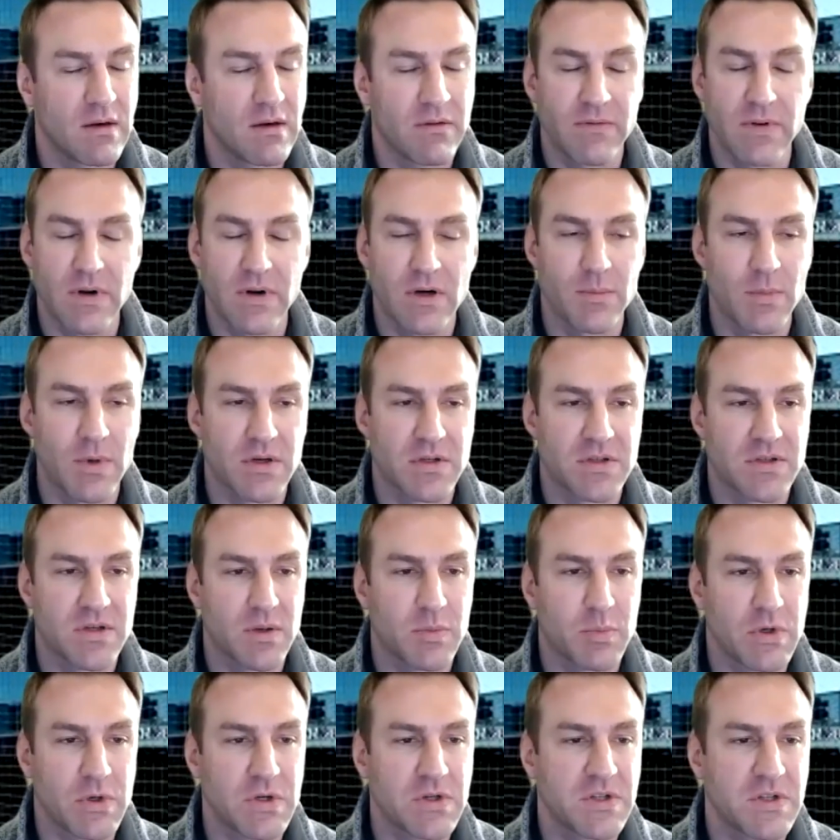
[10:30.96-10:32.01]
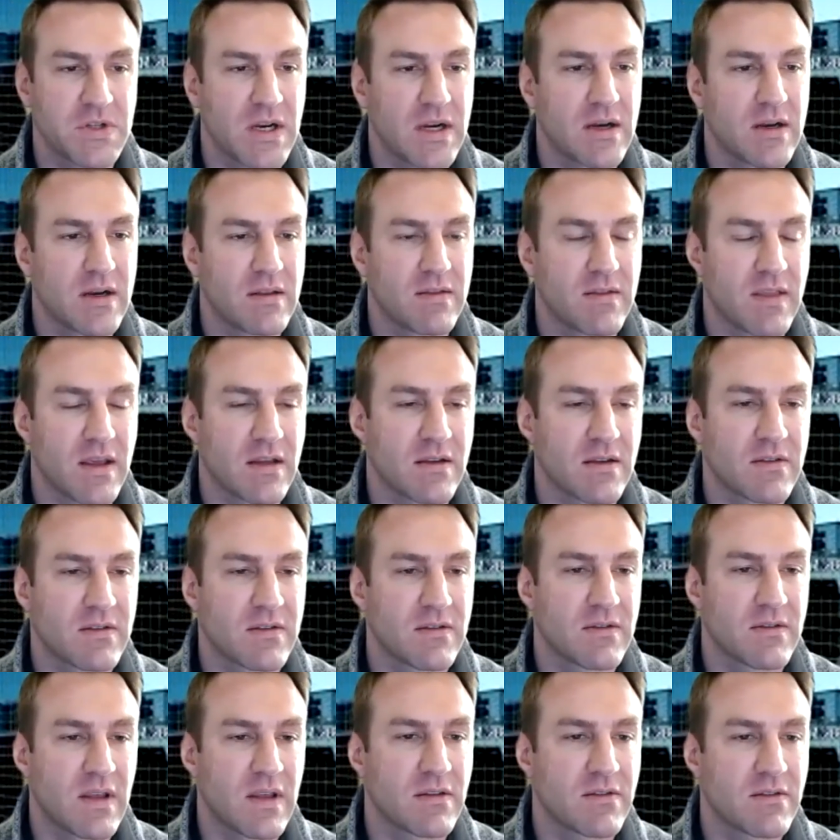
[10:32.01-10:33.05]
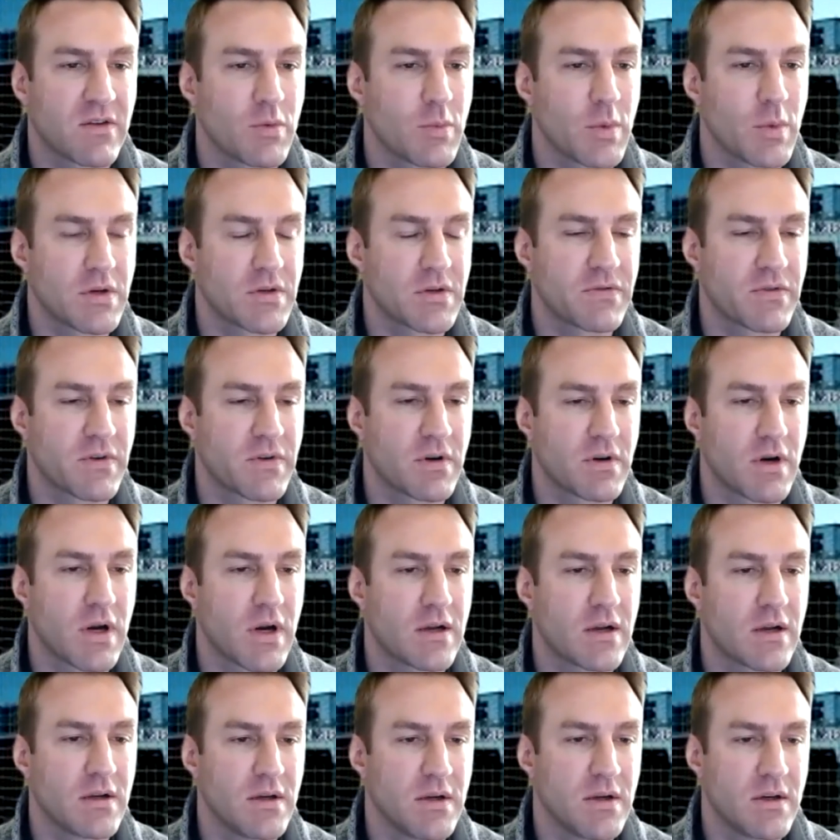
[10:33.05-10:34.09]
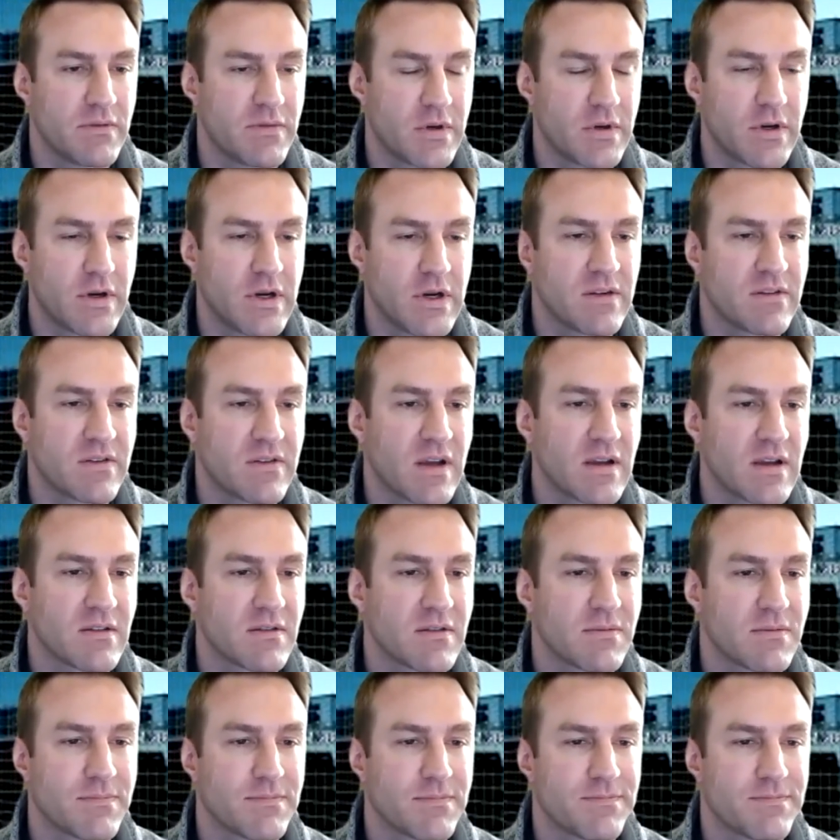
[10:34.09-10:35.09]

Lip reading: very much appreciated. And thanks so much for your insights.